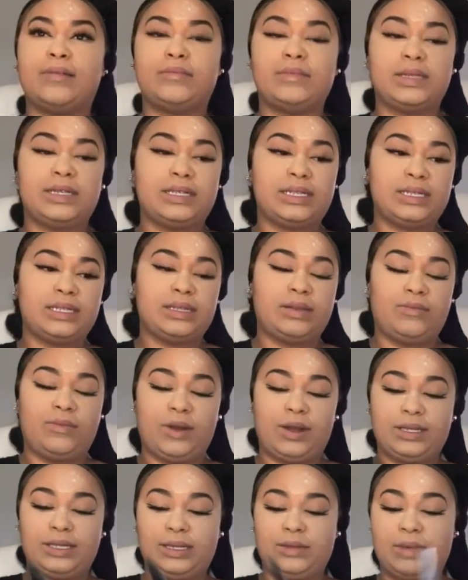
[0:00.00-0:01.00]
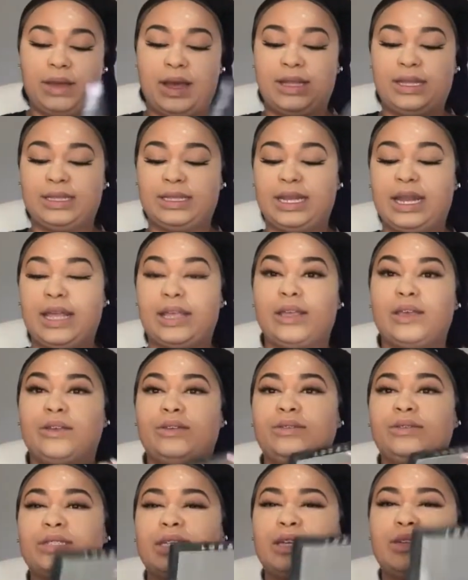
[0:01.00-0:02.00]
This is the bronzing palette that I
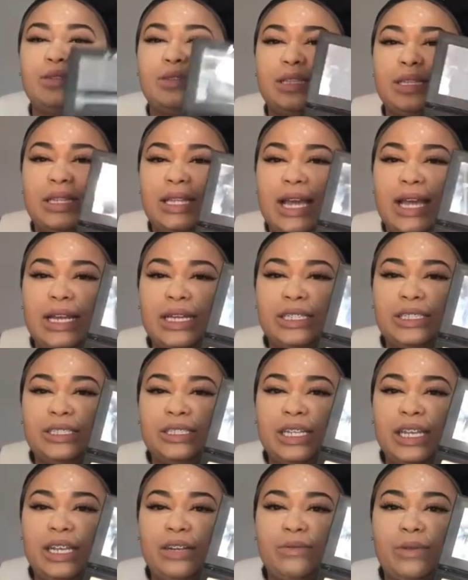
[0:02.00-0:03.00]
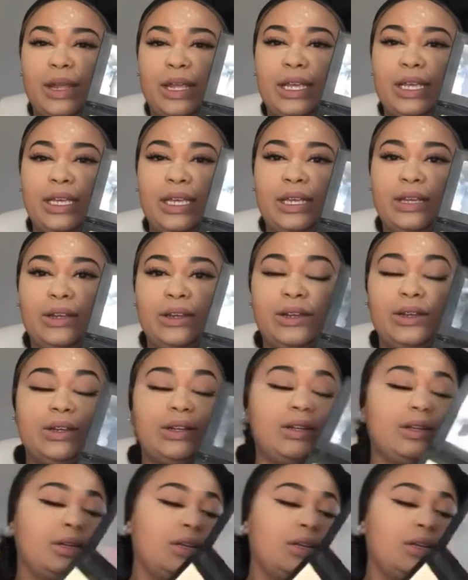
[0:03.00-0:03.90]
use. I use the lightest shade right here.